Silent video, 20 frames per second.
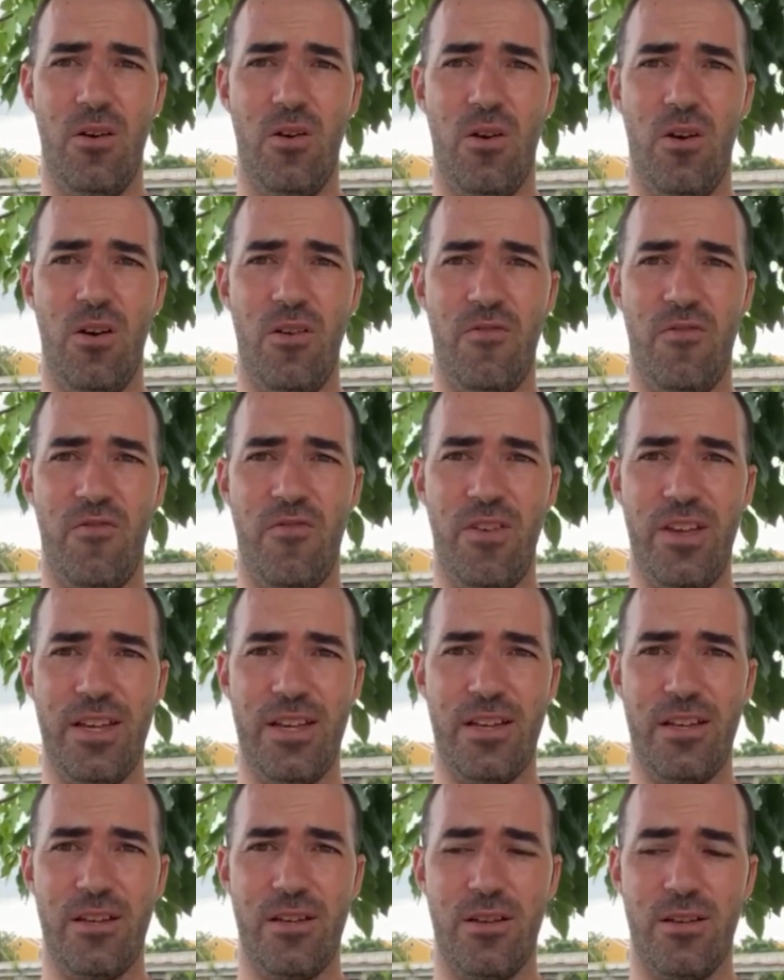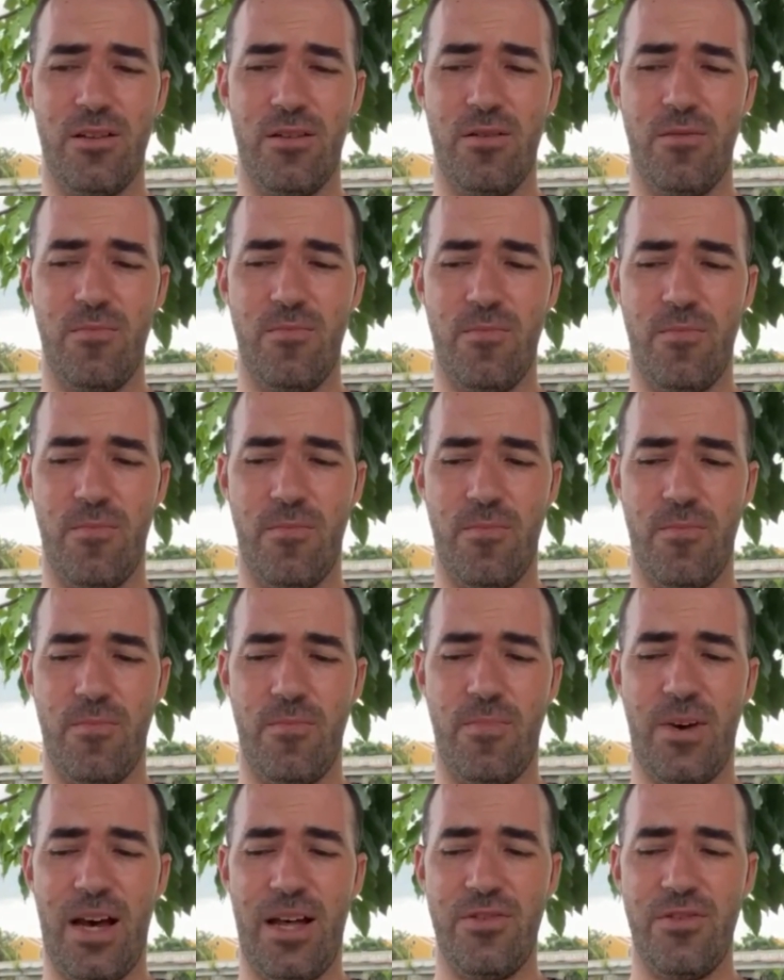I think
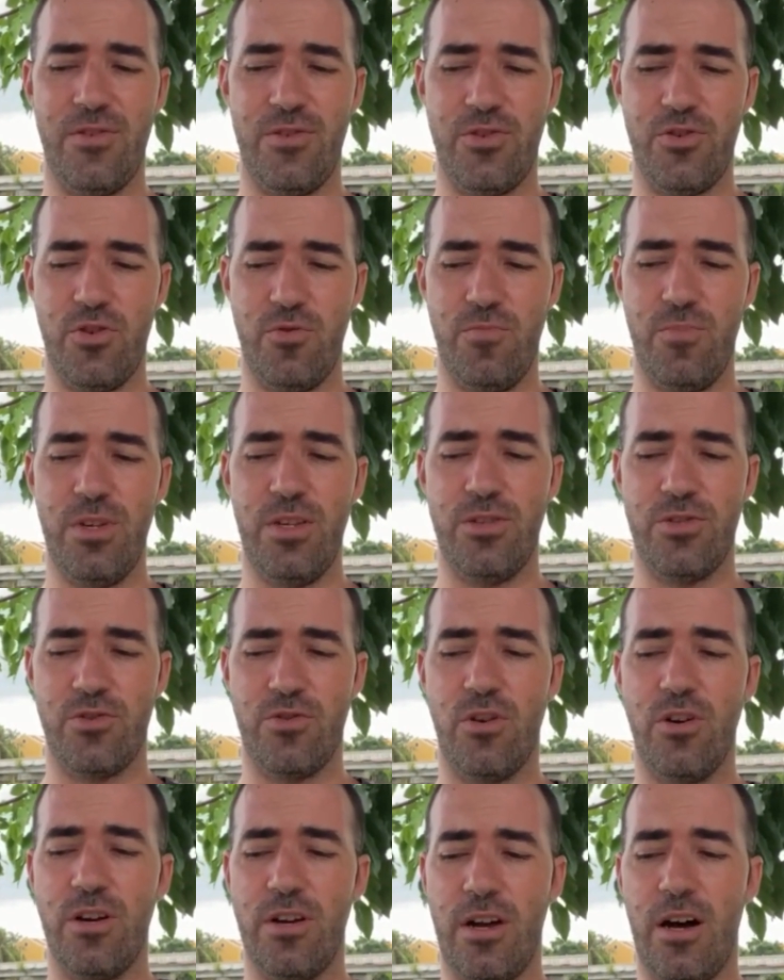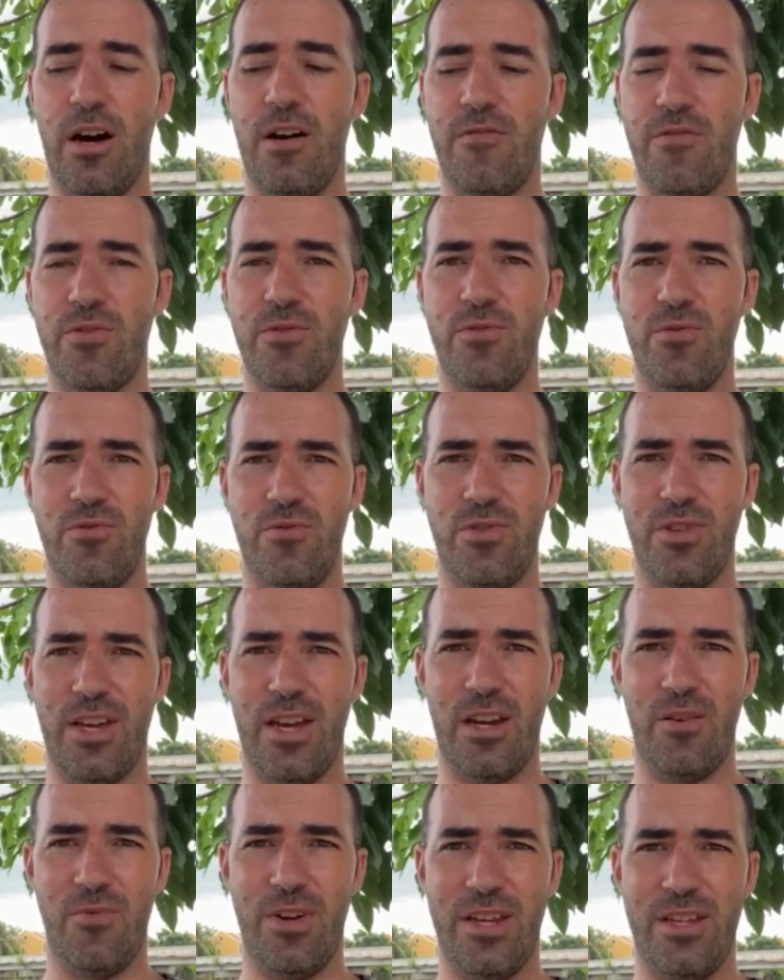Panthers should be strong enough to
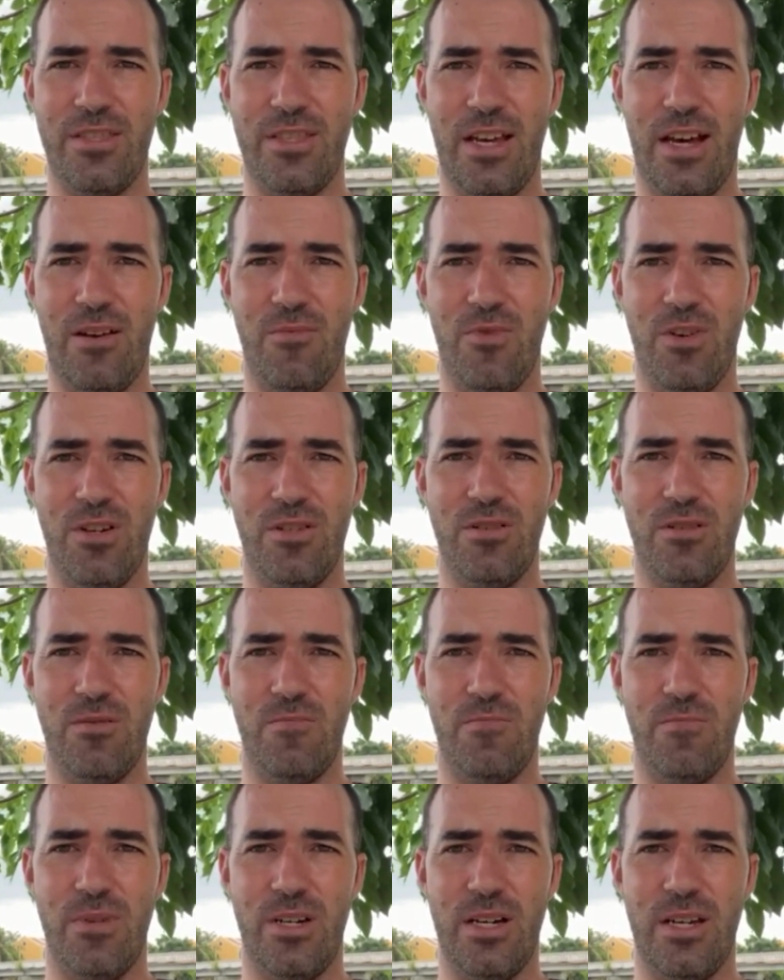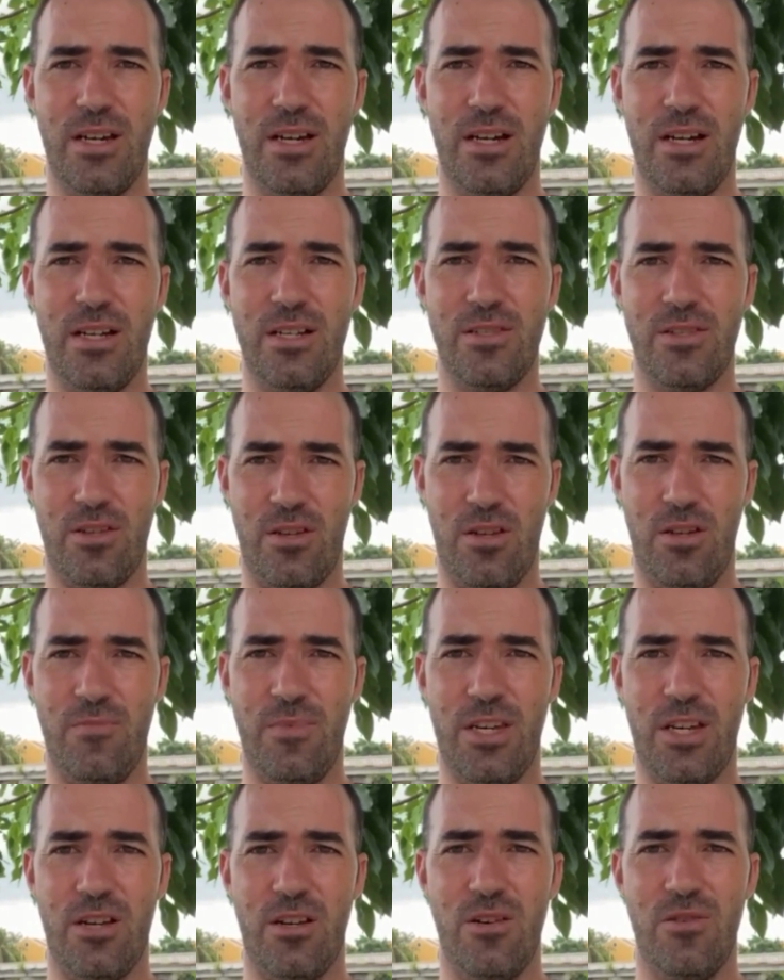get a win in that one, but going to
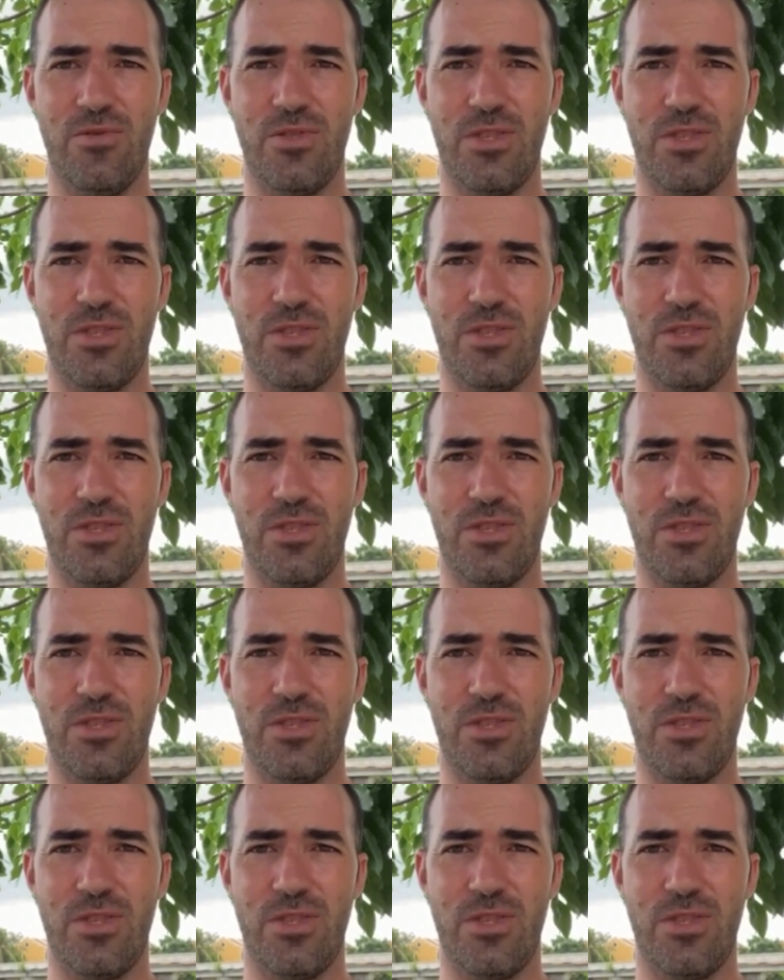be a close